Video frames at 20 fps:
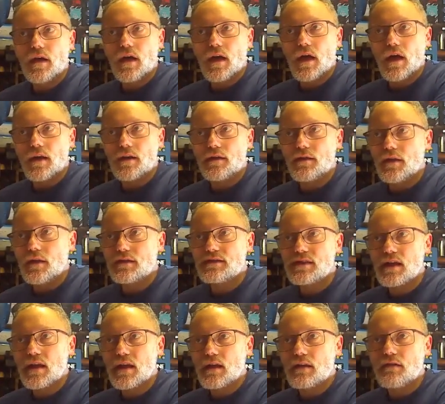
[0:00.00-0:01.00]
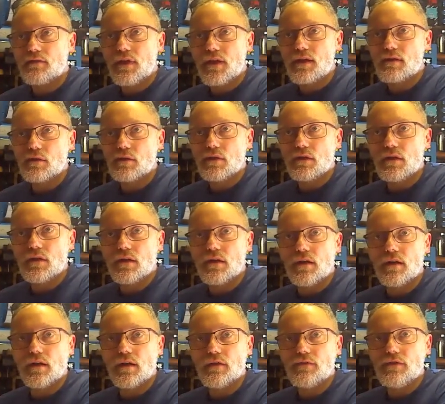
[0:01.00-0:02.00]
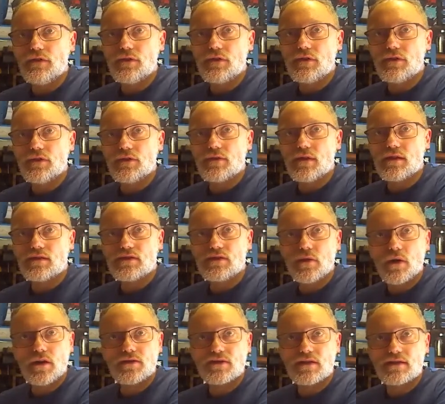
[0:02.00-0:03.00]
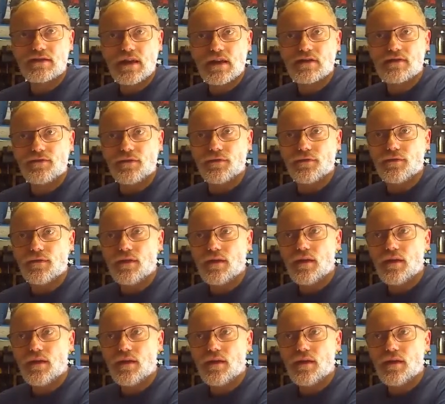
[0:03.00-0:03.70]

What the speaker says: And there's that kind of thing, well, if you can do this, you are successful.